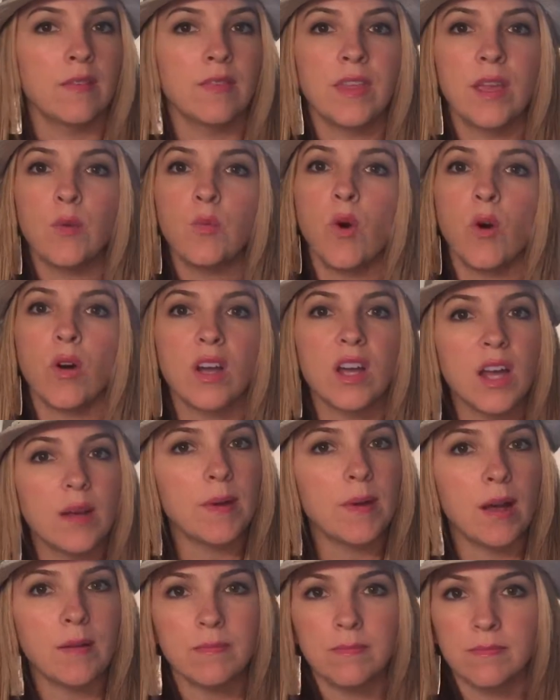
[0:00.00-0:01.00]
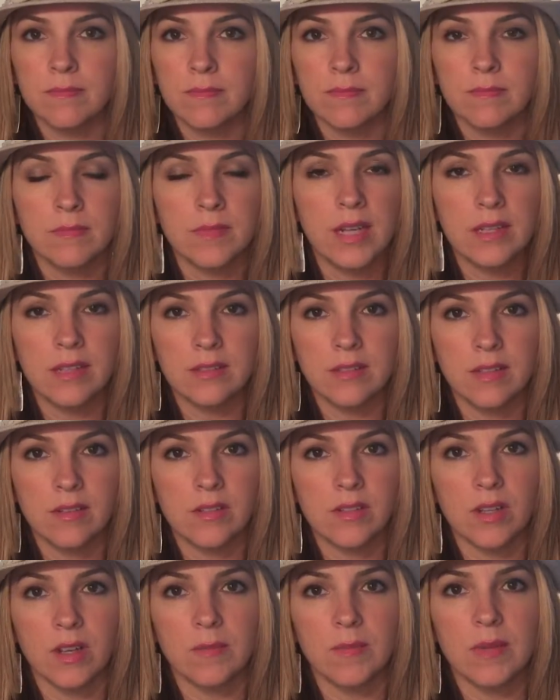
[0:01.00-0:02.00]
they won't up in the
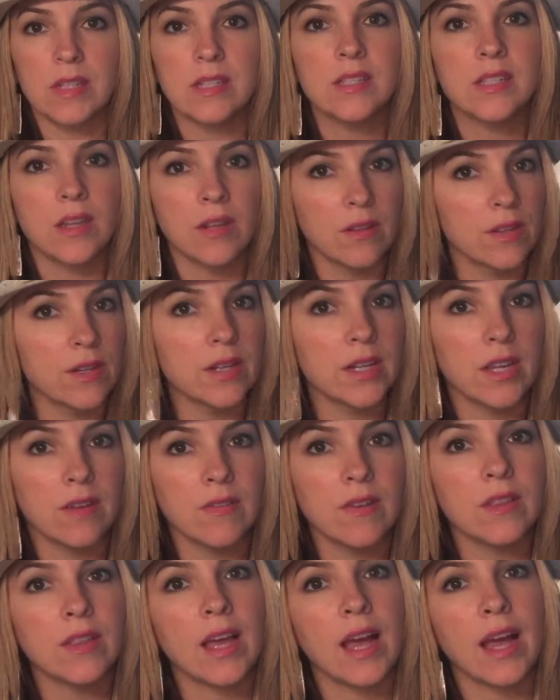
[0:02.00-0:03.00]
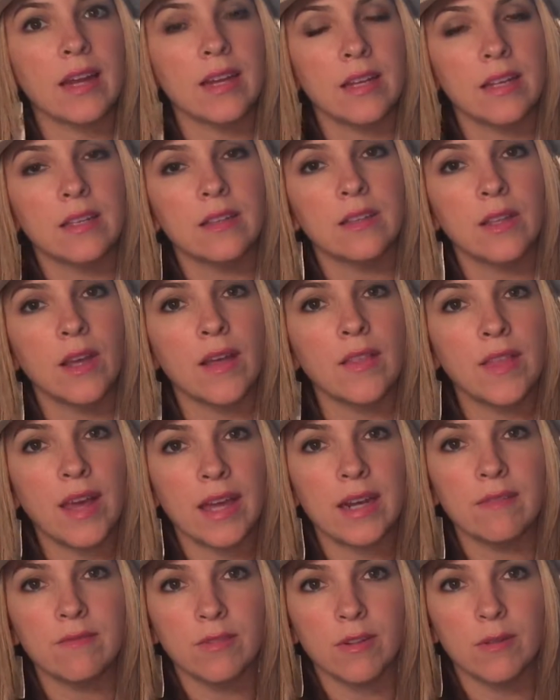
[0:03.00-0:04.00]
system until they're given
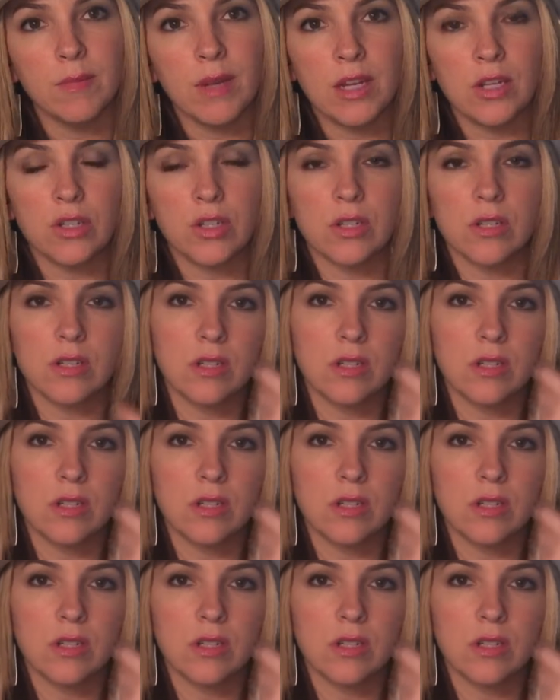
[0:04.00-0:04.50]
that information.